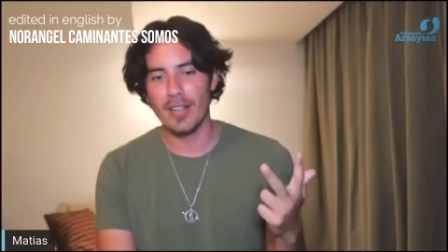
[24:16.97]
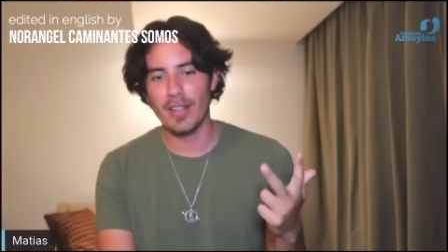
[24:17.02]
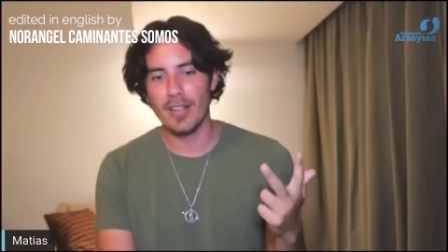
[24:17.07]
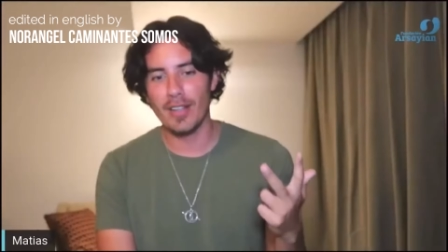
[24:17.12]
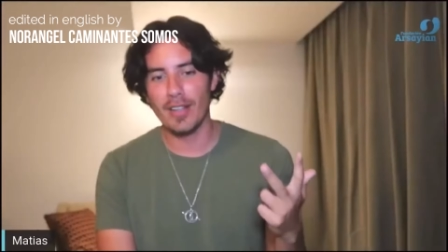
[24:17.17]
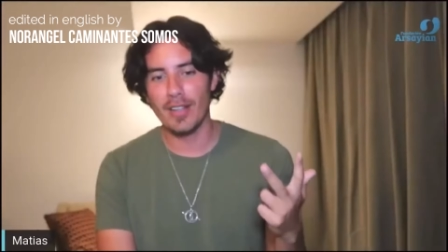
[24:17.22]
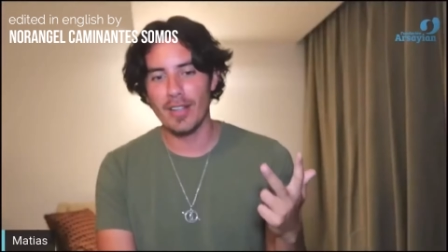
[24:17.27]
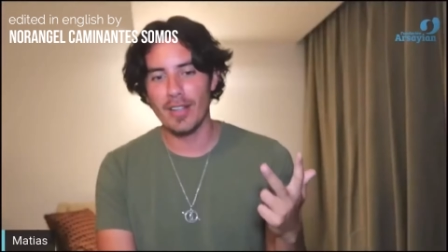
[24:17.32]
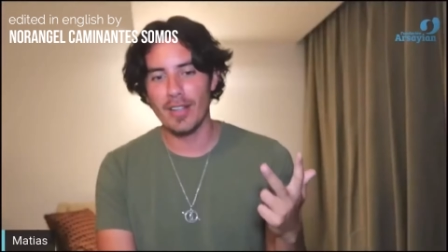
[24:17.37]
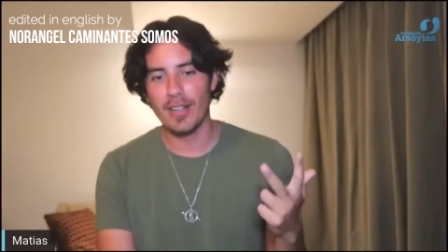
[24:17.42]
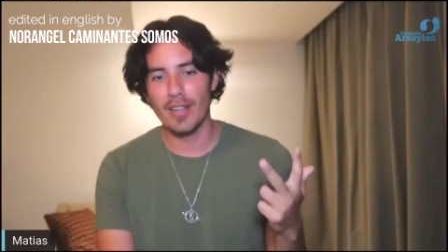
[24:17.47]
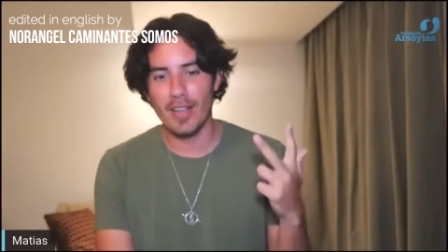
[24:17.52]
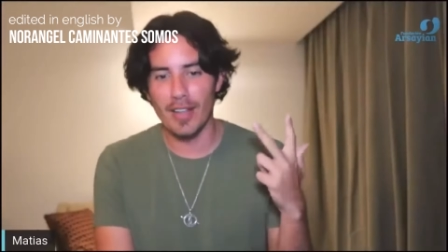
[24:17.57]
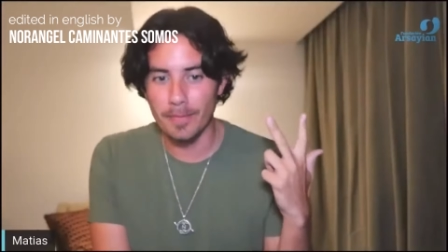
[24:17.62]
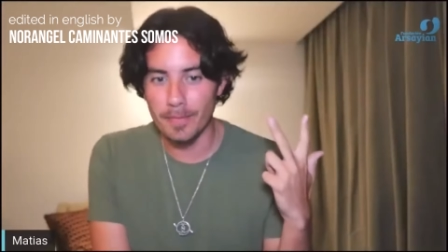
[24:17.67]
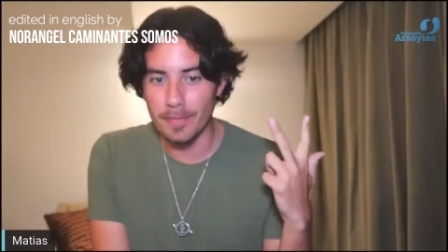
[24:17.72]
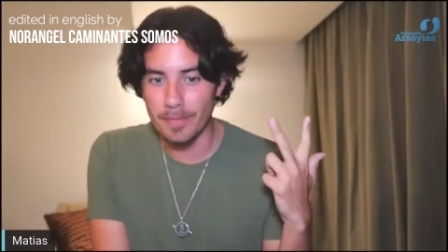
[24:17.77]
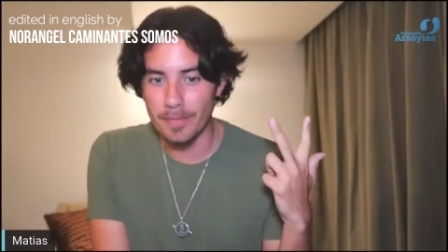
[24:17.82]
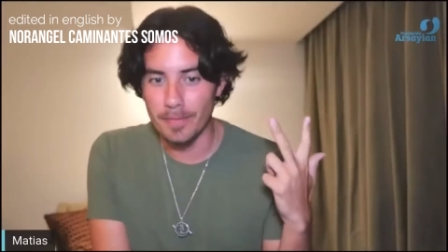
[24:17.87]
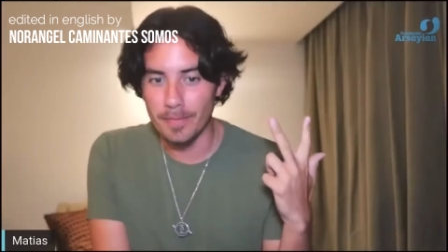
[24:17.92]

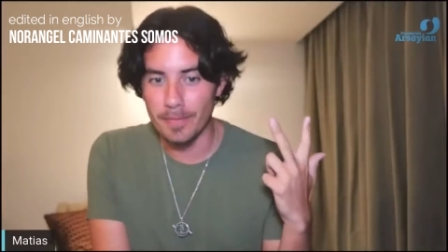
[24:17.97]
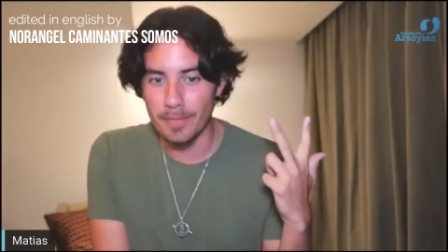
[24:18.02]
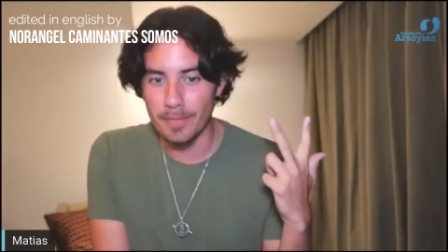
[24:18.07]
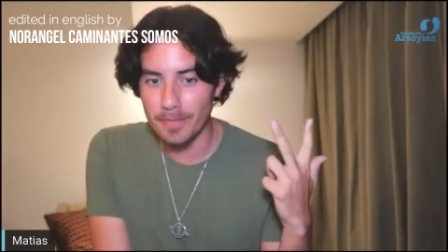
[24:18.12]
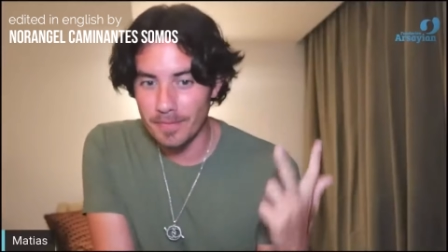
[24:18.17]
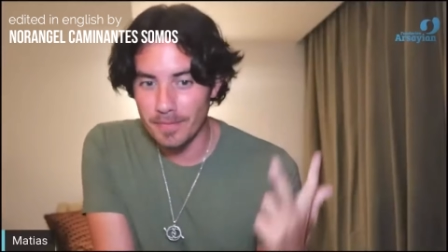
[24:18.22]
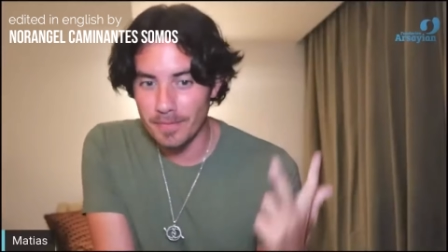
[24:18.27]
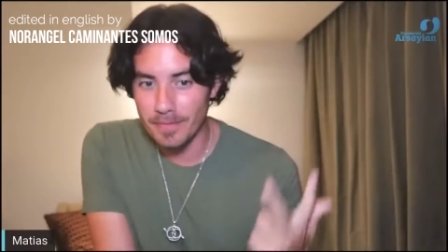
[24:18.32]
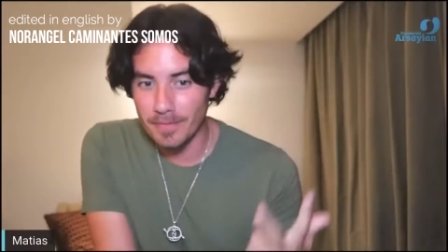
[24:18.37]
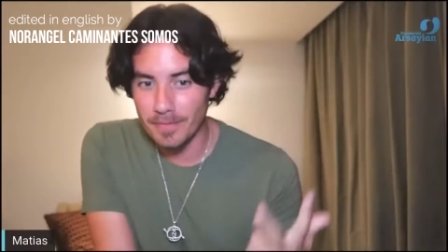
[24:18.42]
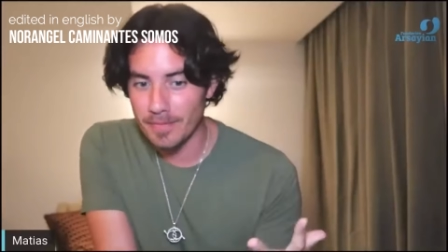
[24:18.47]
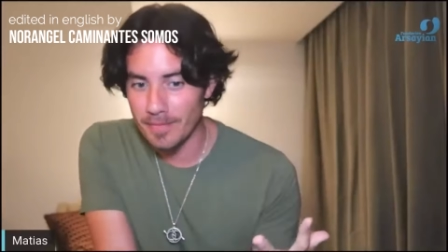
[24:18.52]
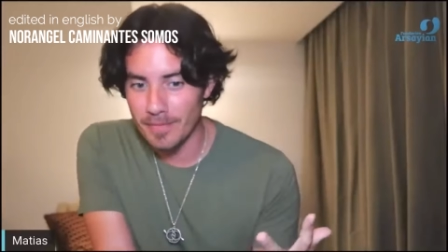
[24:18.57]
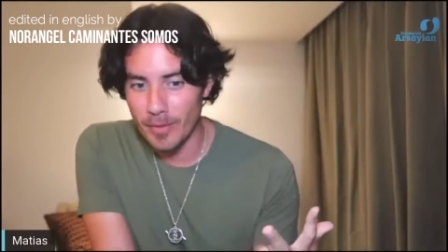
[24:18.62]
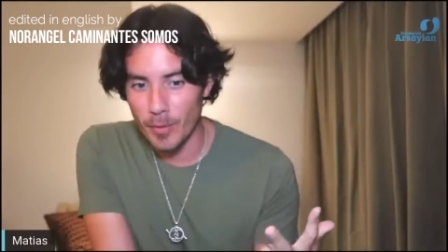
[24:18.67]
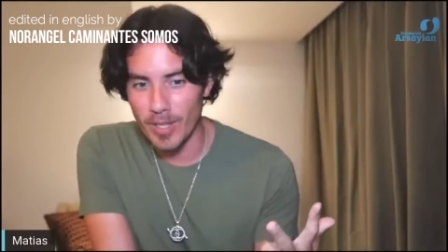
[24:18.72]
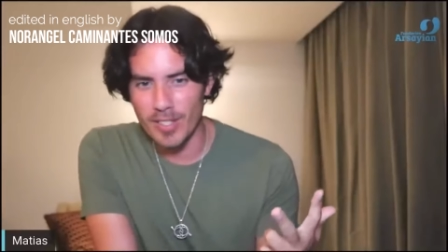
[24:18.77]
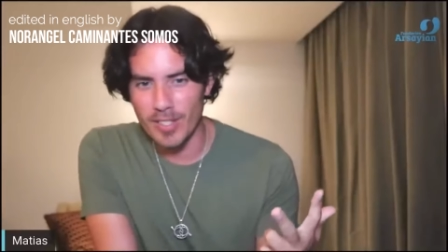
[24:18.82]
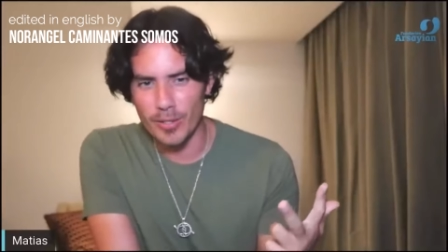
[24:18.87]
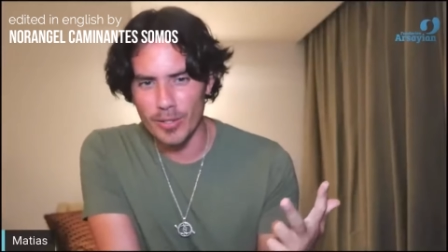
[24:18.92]

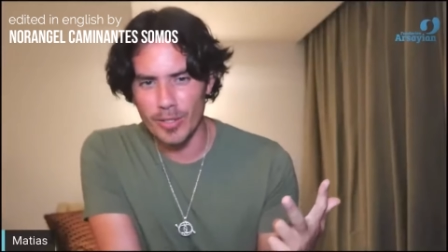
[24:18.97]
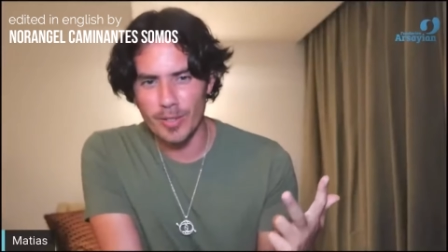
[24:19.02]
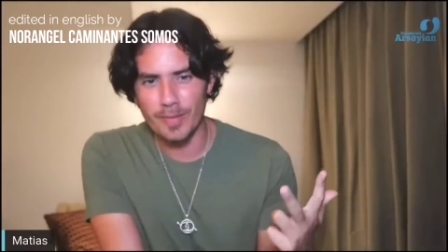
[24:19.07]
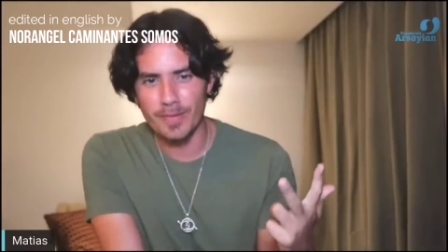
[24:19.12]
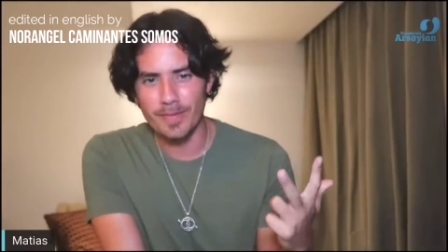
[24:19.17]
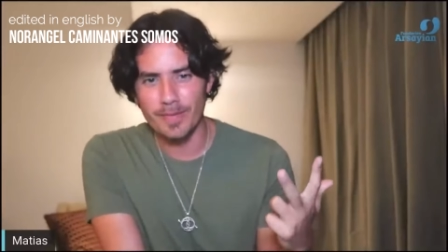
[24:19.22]
Quite good.